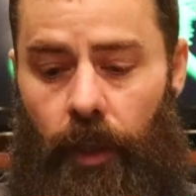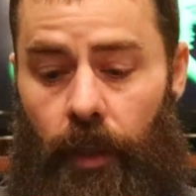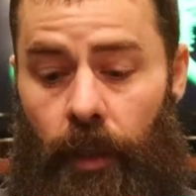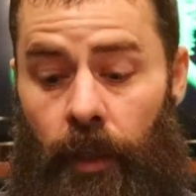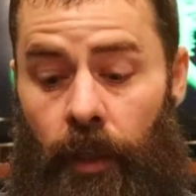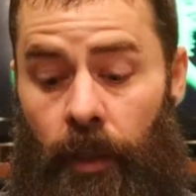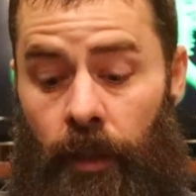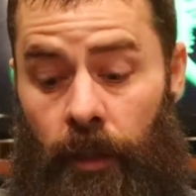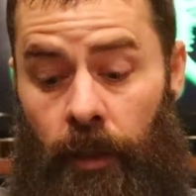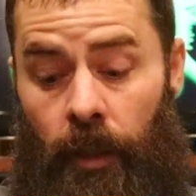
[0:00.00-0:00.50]

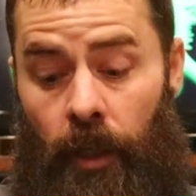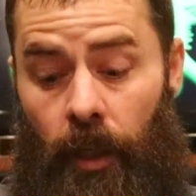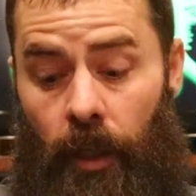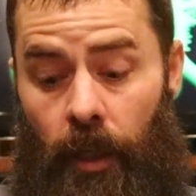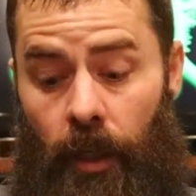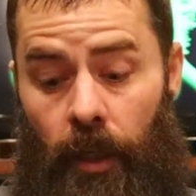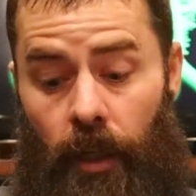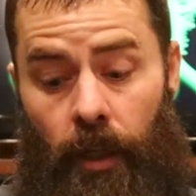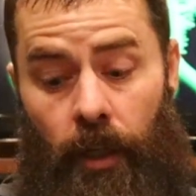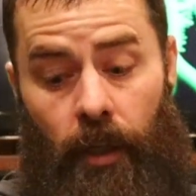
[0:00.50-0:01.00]
and
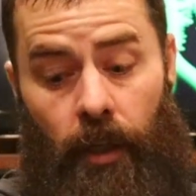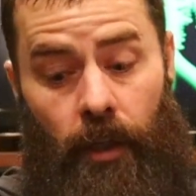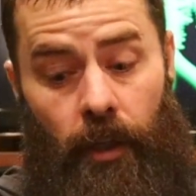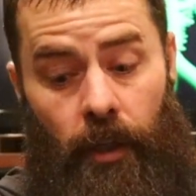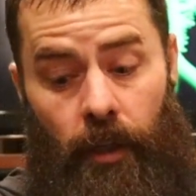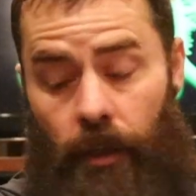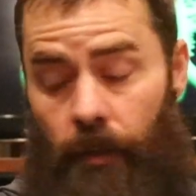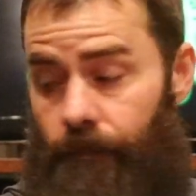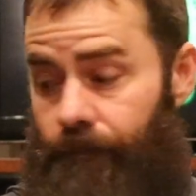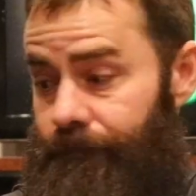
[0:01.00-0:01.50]

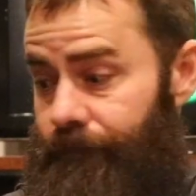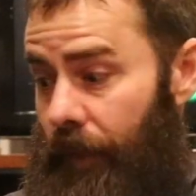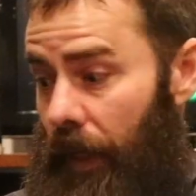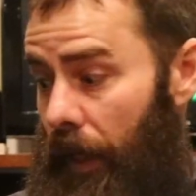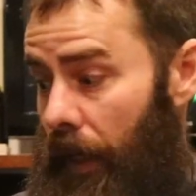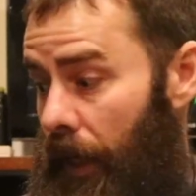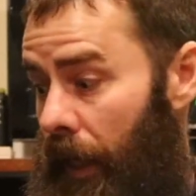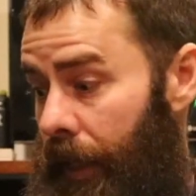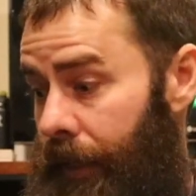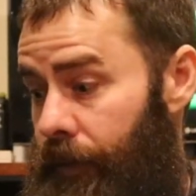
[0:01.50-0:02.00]

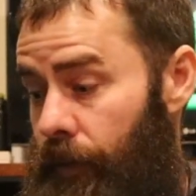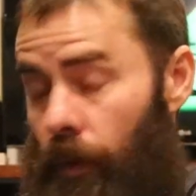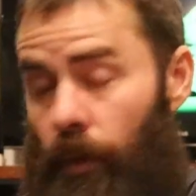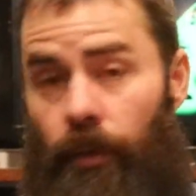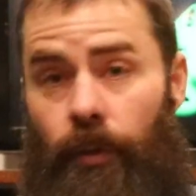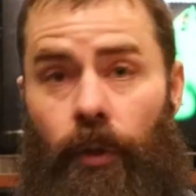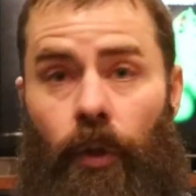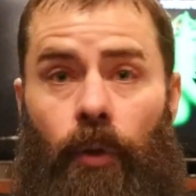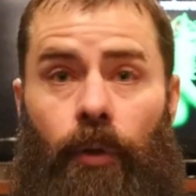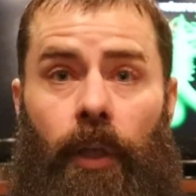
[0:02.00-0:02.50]
I
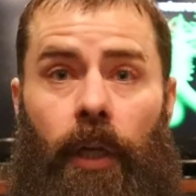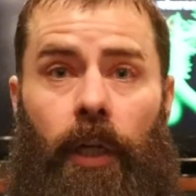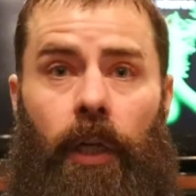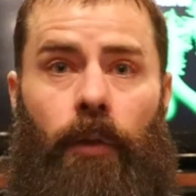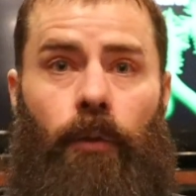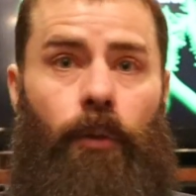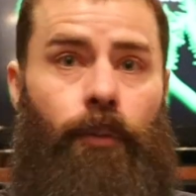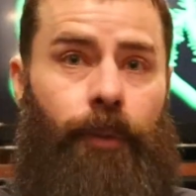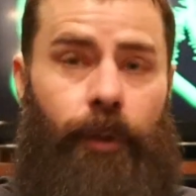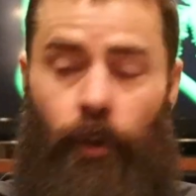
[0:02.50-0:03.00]
don't know that
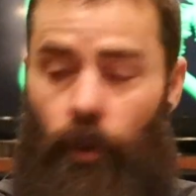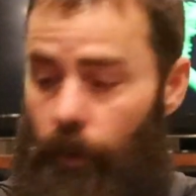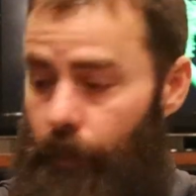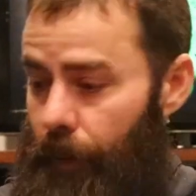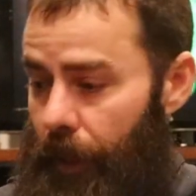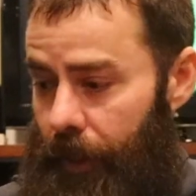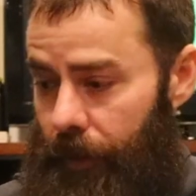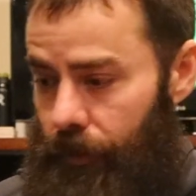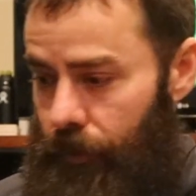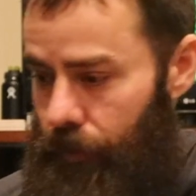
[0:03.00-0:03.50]
I will be going
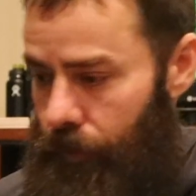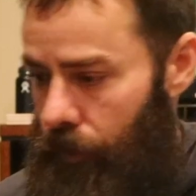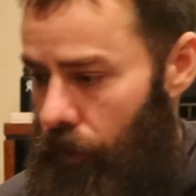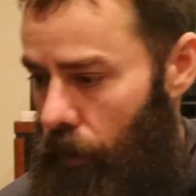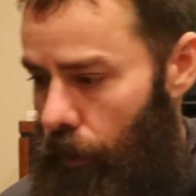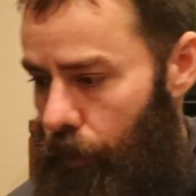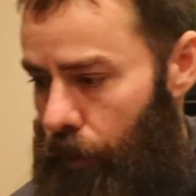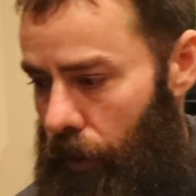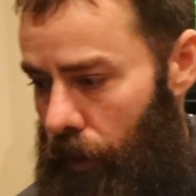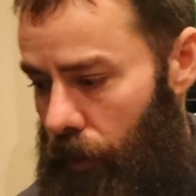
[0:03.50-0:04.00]
back to the
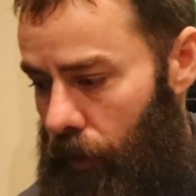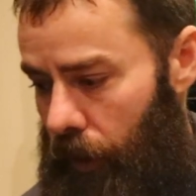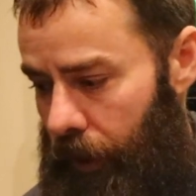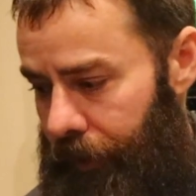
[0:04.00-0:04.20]
GoPro.